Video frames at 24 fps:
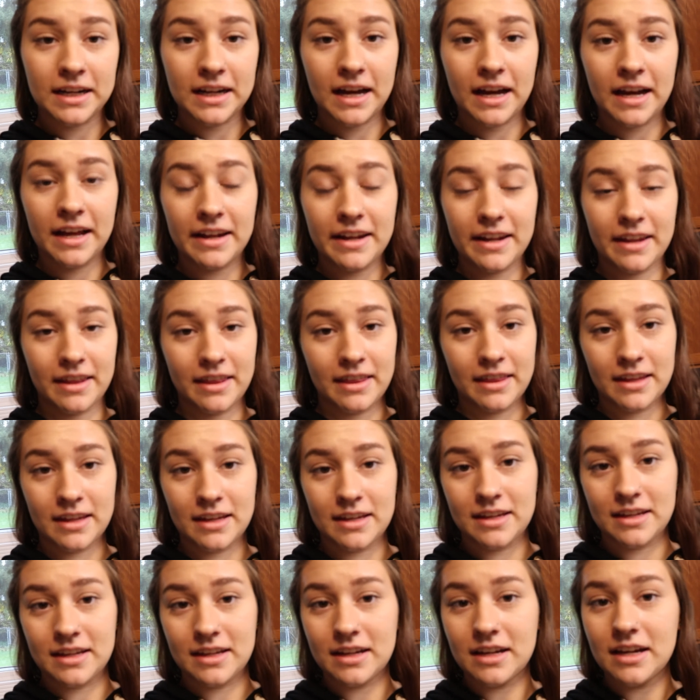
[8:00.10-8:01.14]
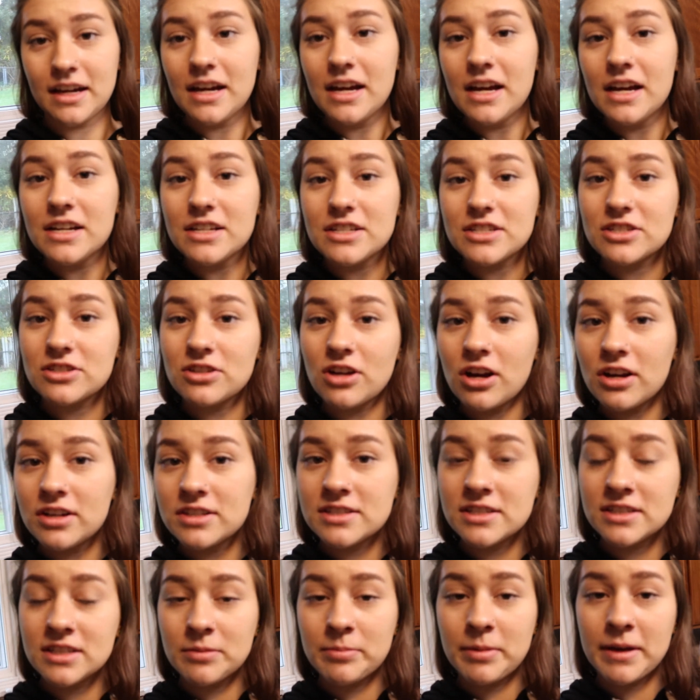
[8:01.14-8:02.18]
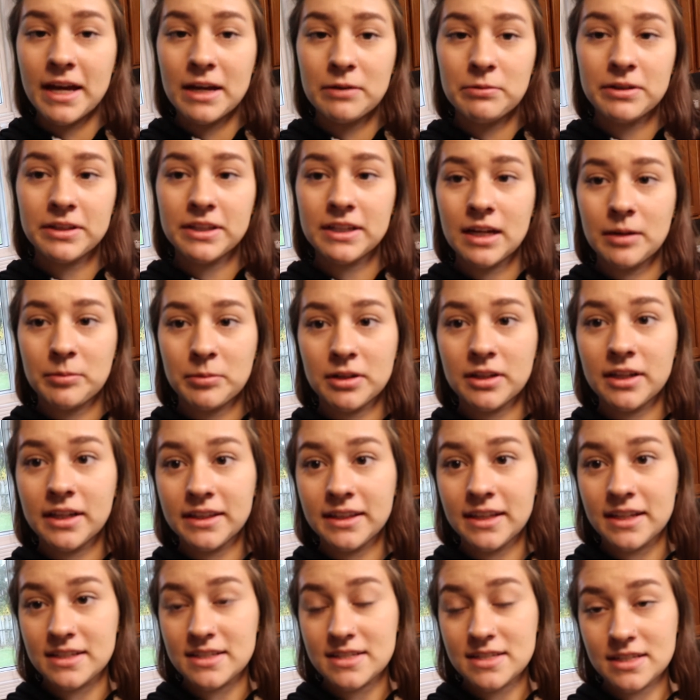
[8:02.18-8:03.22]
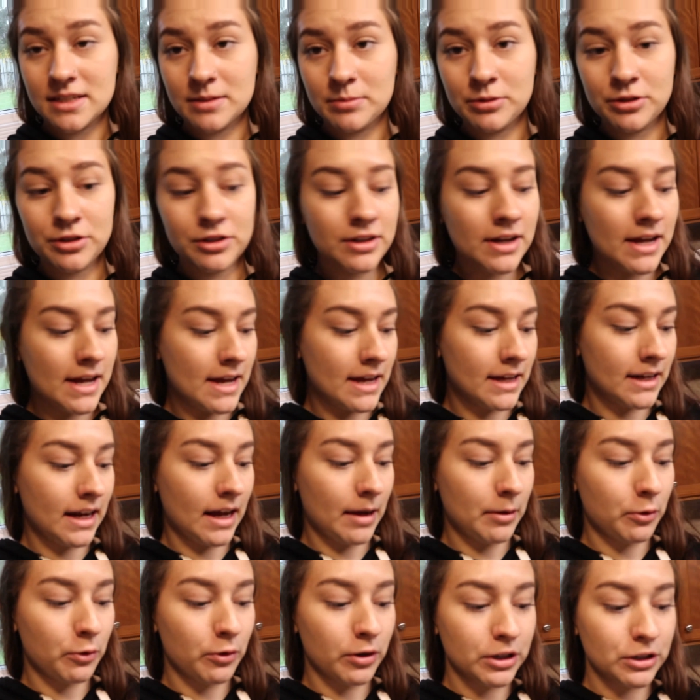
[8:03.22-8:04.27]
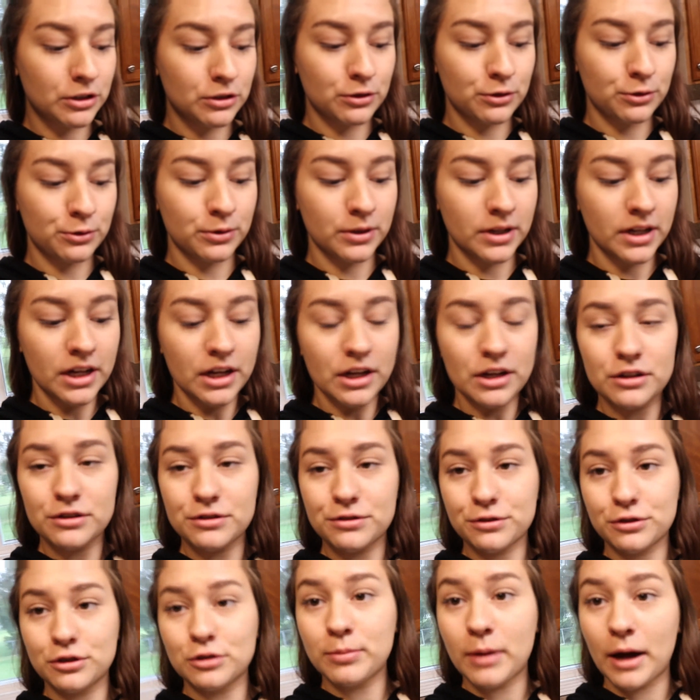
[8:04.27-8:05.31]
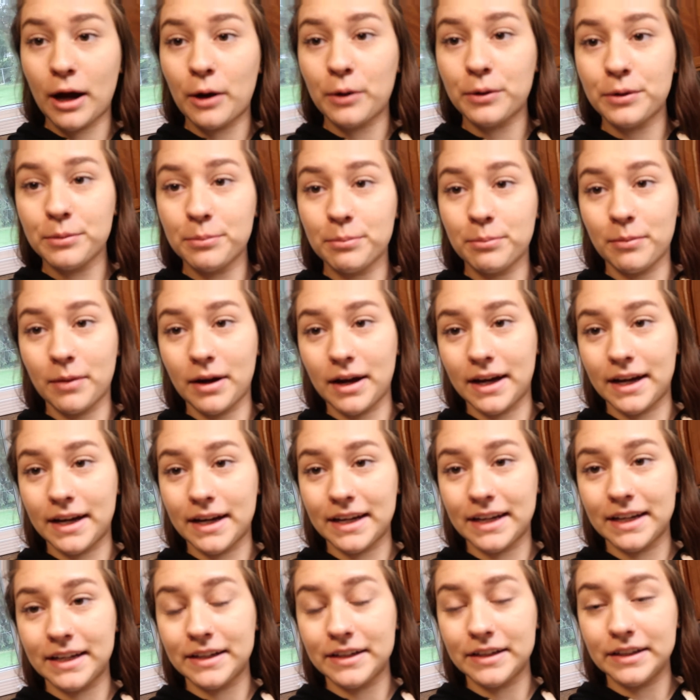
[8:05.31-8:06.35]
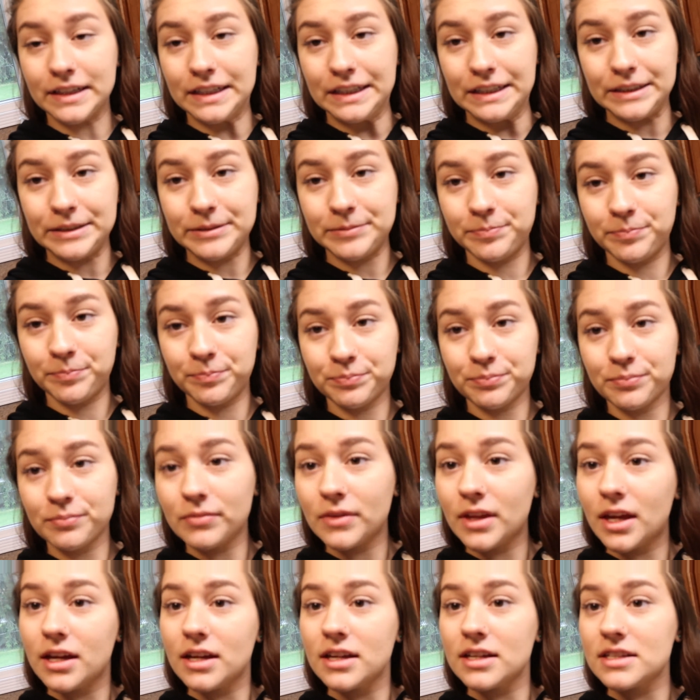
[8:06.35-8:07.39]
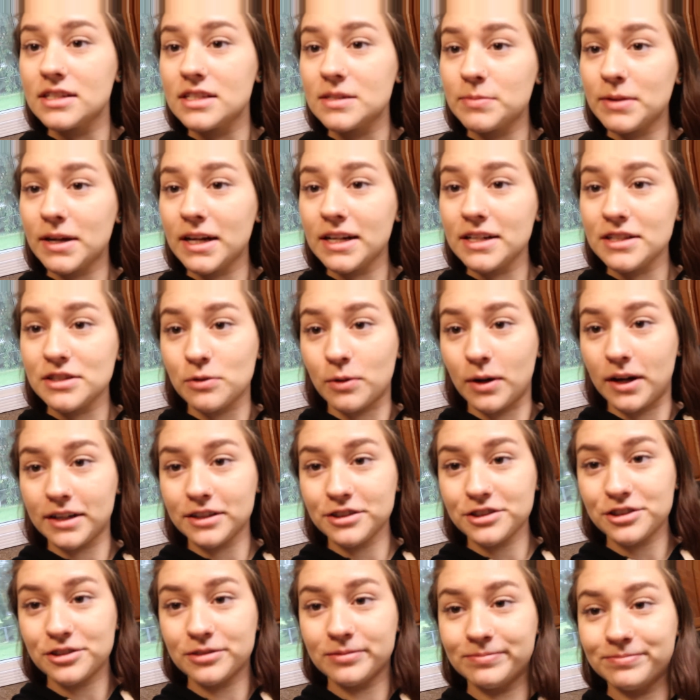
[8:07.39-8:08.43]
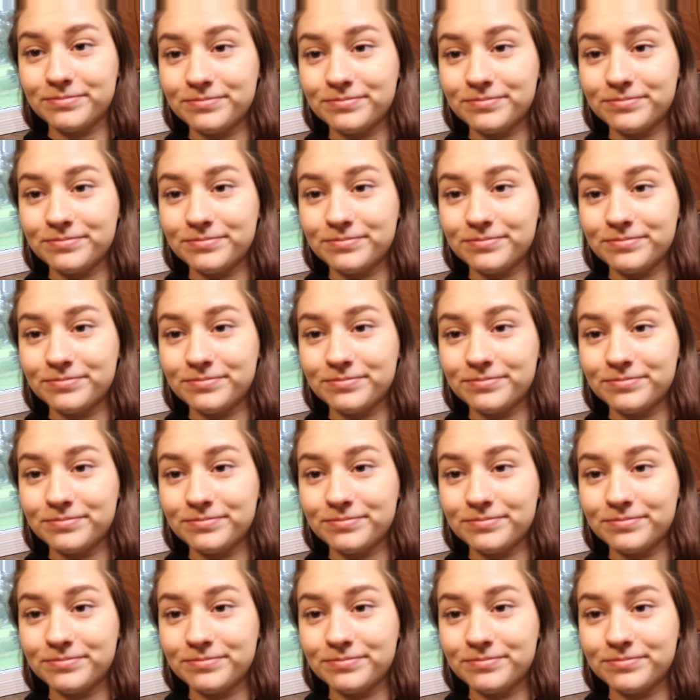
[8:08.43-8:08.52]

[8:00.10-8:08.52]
got the sauce in the pan with it, I'm going to let that simmer, and I'm going to scoop out my spaghetti squash.